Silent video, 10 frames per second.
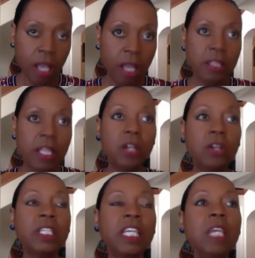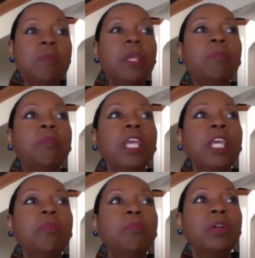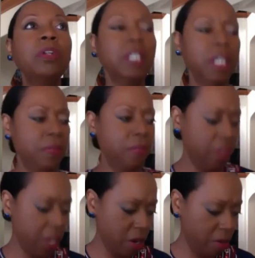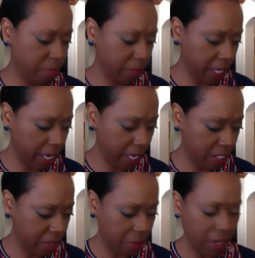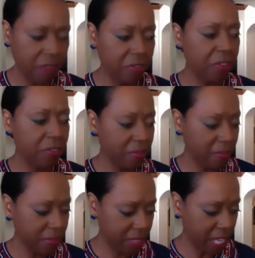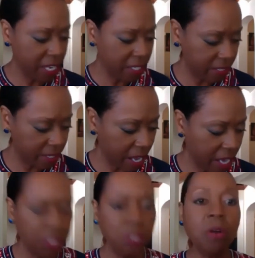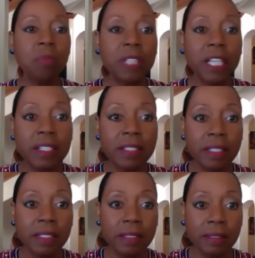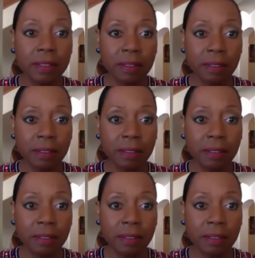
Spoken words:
that are keeping people in their place, whatever they decide your place is.